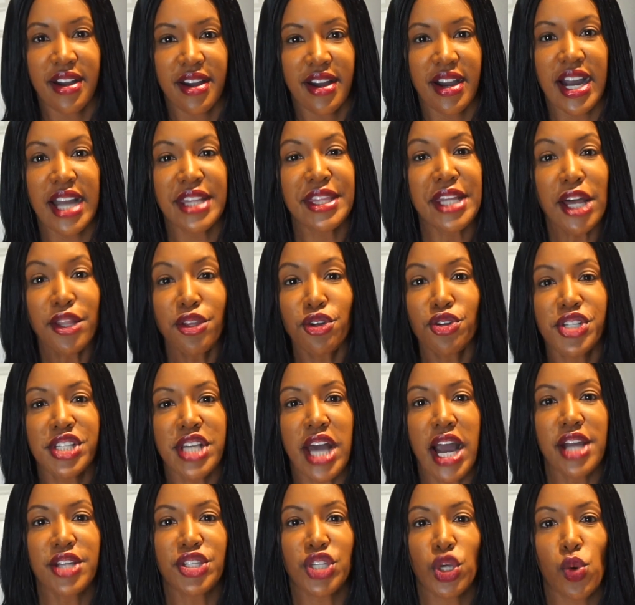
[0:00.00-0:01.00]
Another
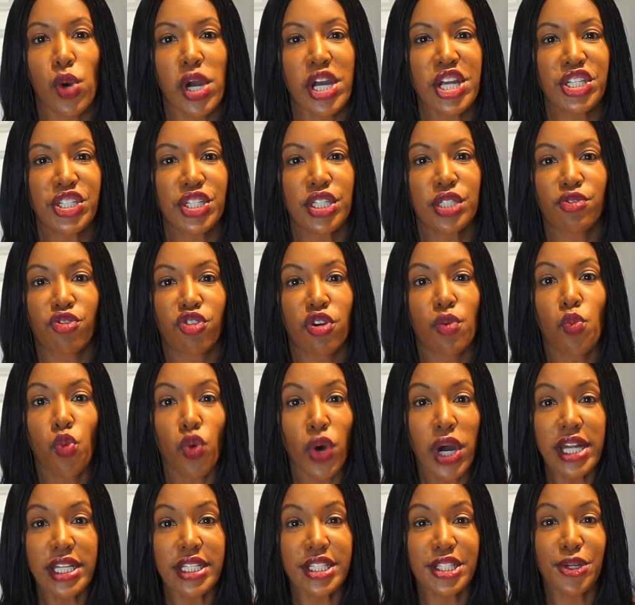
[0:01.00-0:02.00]
size question: from
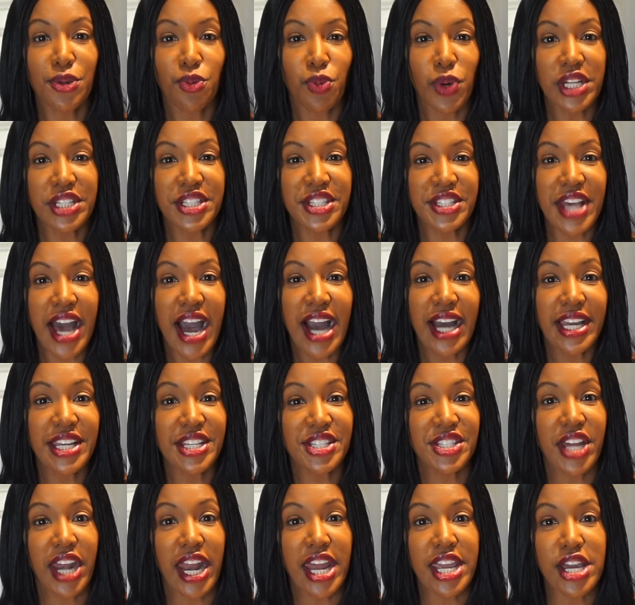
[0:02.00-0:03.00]
what to what size
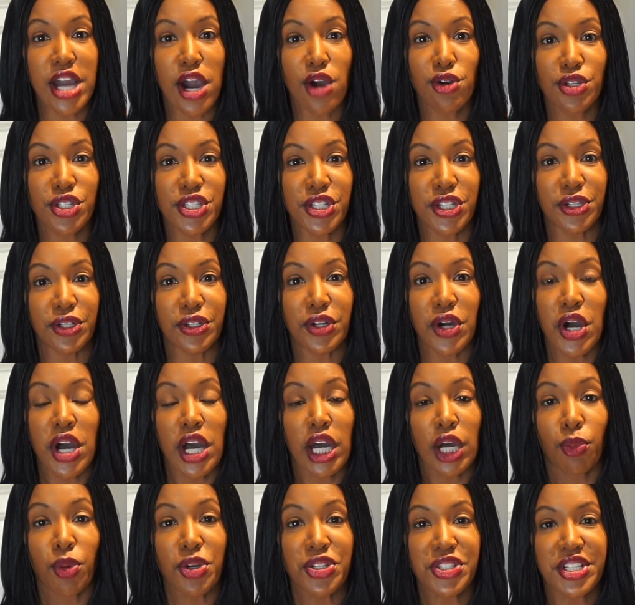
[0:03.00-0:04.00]
did I go to?
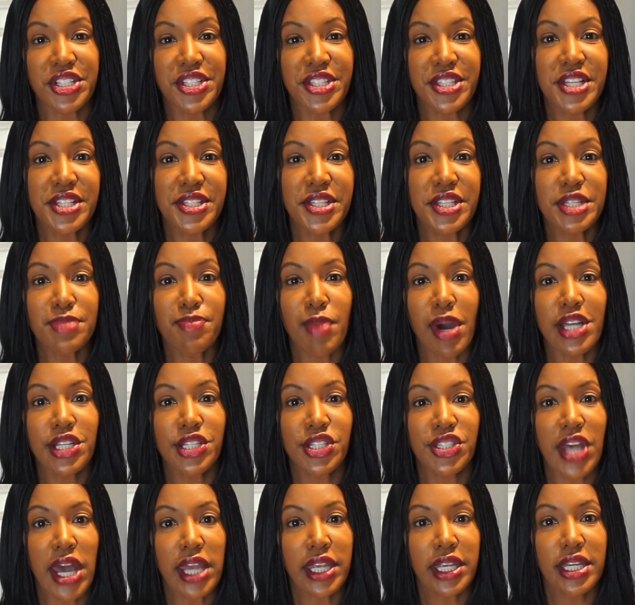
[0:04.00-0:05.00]
Well, since this is my
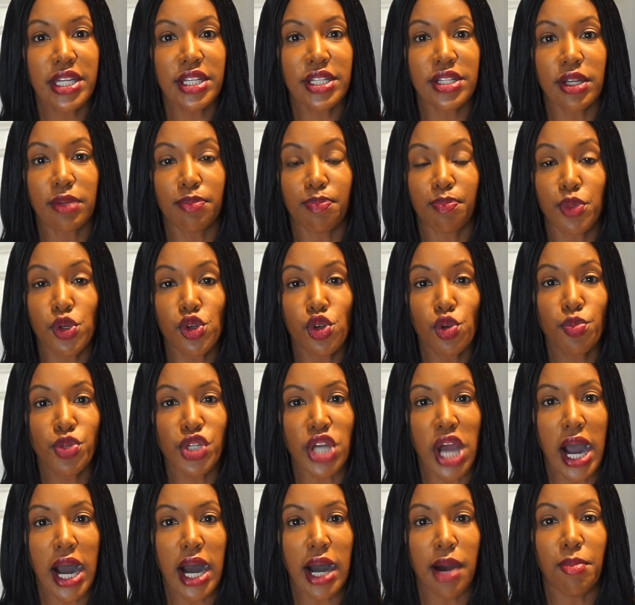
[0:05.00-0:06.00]
second boob
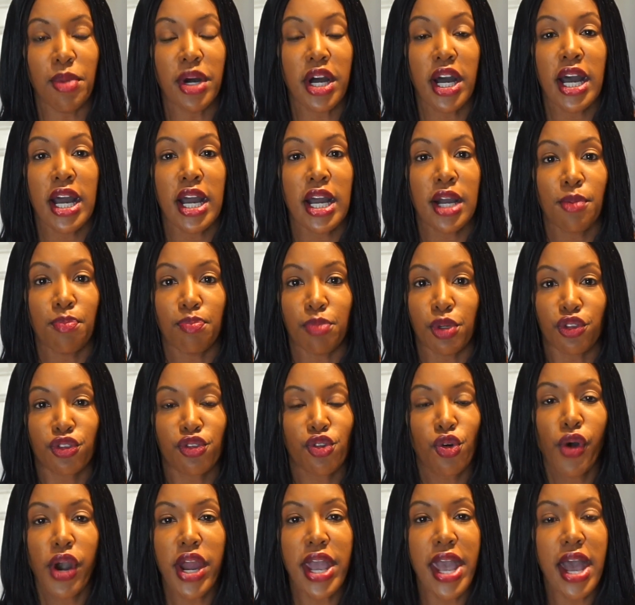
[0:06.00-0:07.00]
job,
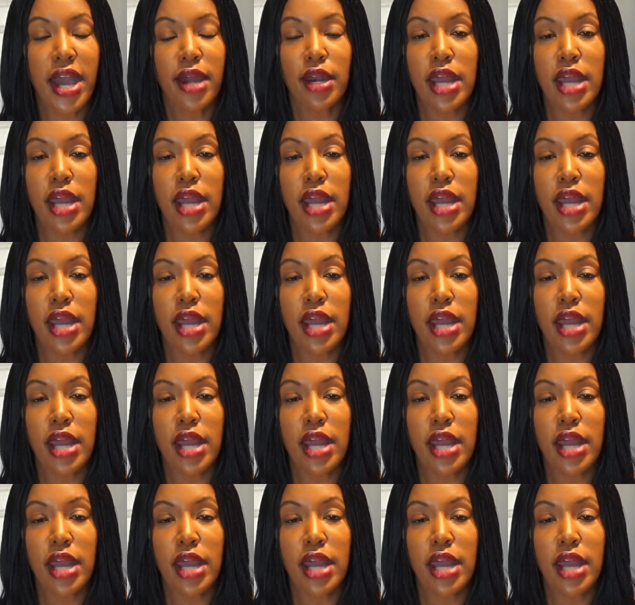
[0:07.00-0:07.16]
before I had